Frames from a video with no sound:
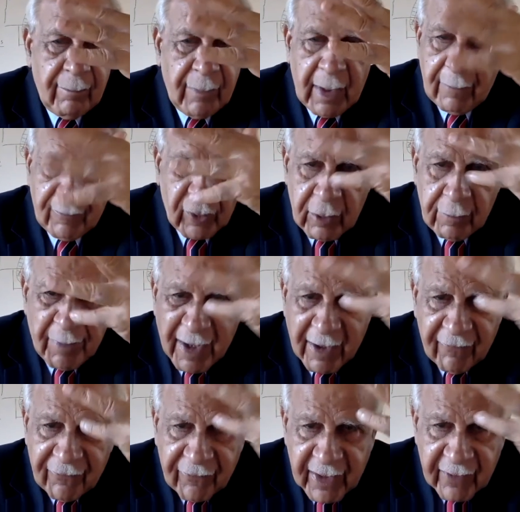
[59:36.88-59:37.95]
I'm going to
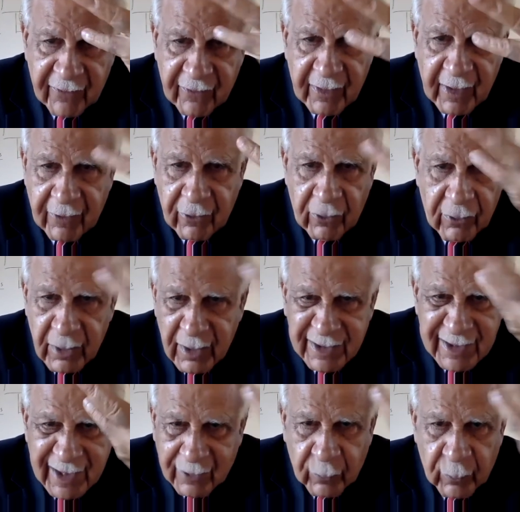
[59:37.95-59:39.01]
paraphrase it. I don't know the
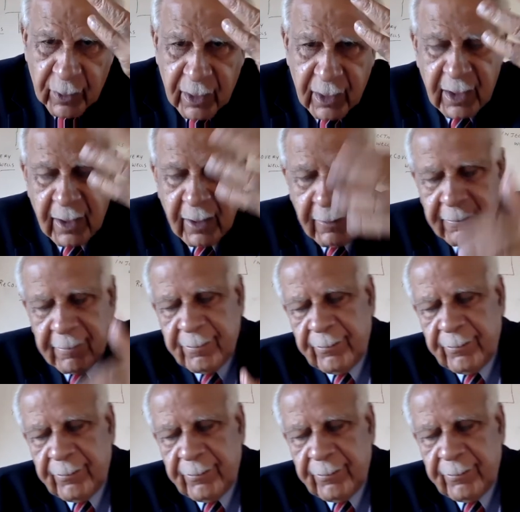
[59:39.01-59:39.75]
exact wording.